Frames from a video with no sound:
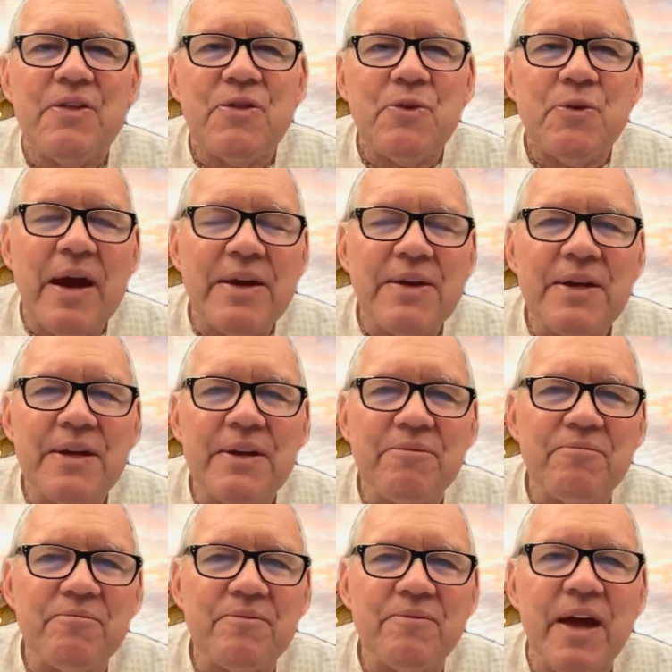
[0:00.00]

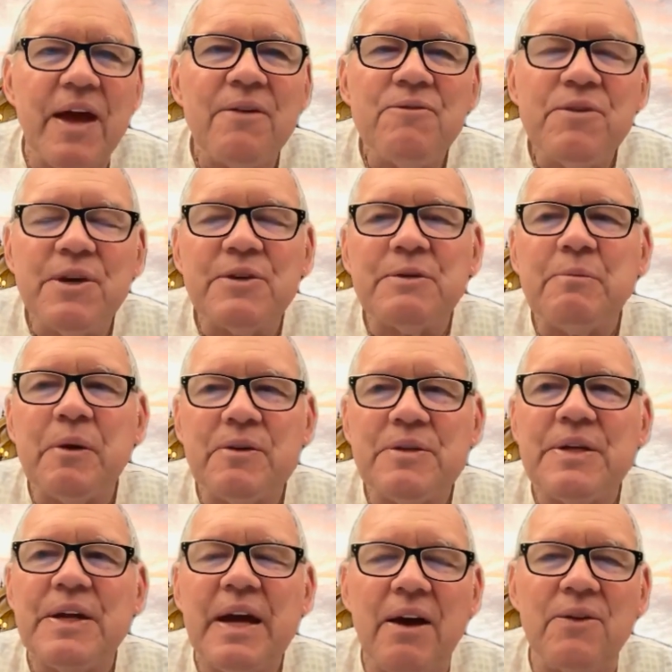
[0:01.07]
threatening, envious
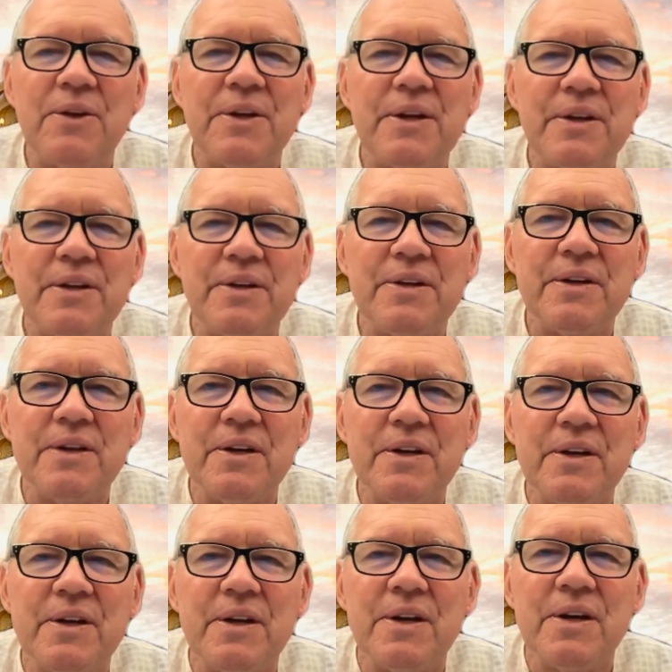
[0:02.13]
personality
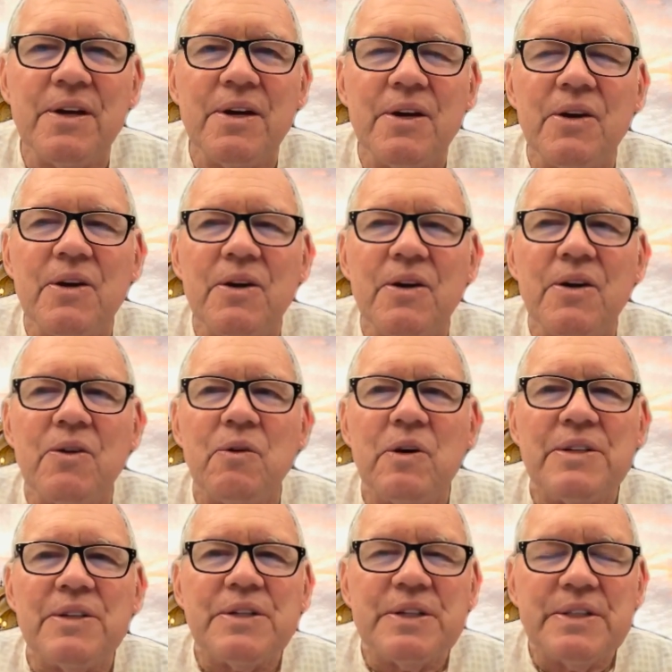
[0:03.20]

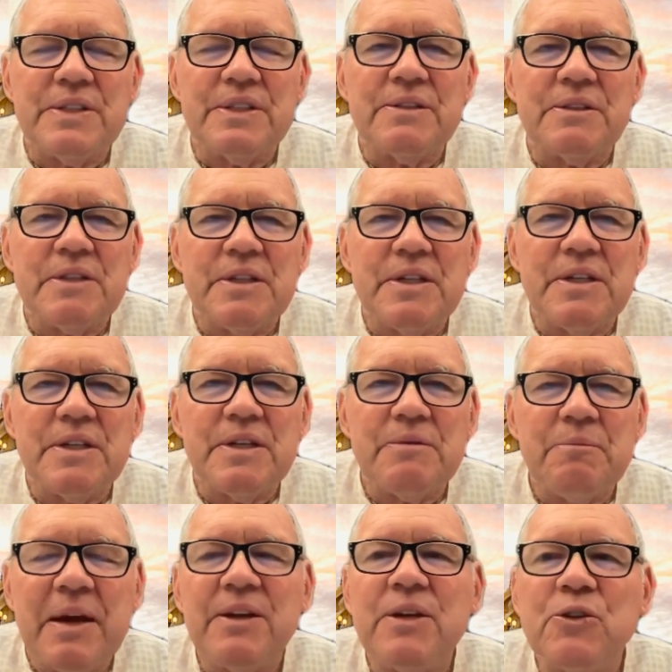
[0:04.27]
was
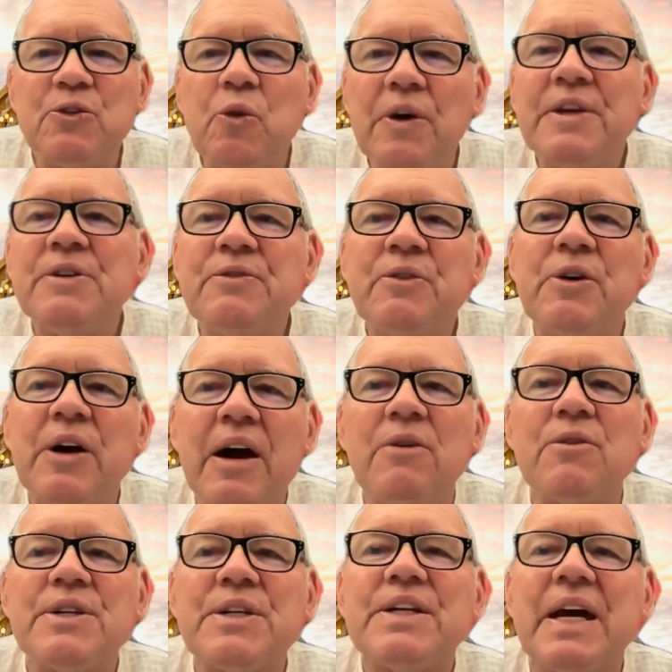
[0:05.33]
spending 24
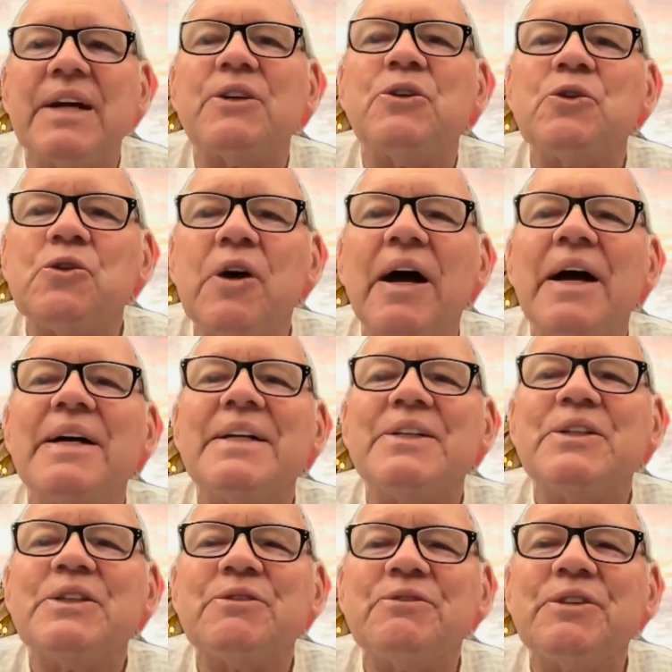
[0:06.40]
hours a day trying
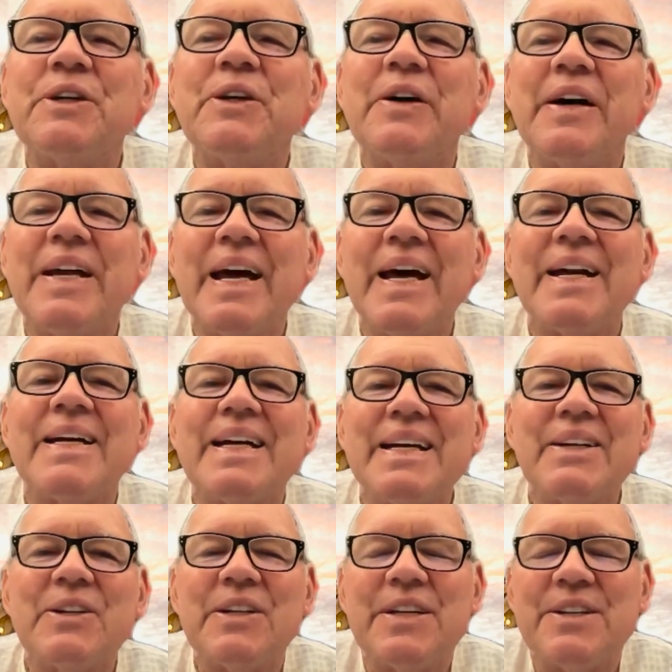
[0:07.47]
to figure out how to
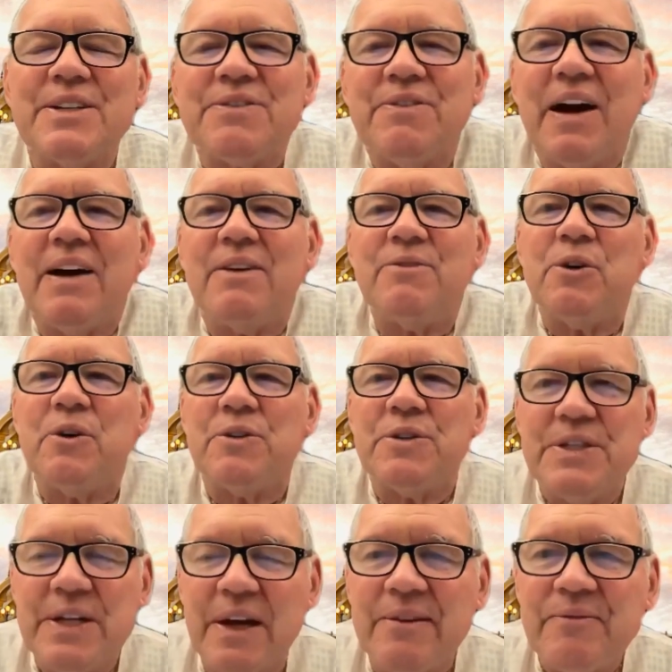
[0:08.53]
kill his 5-year-old
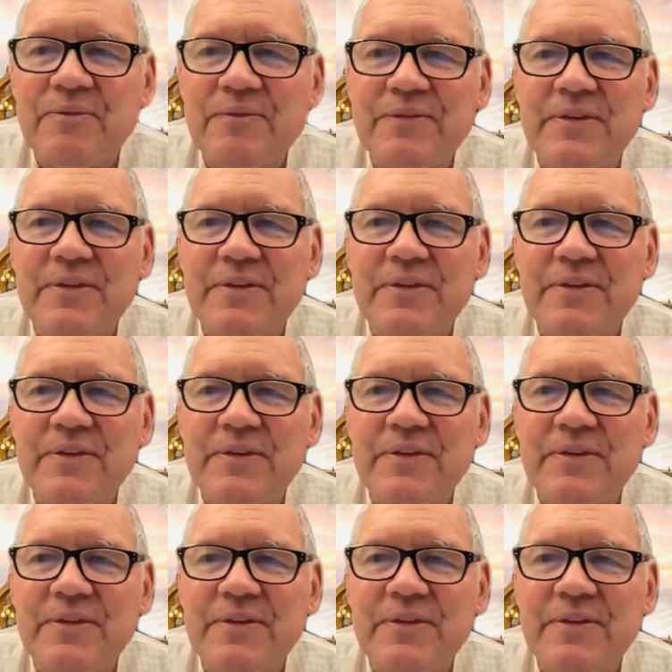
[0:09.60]
son.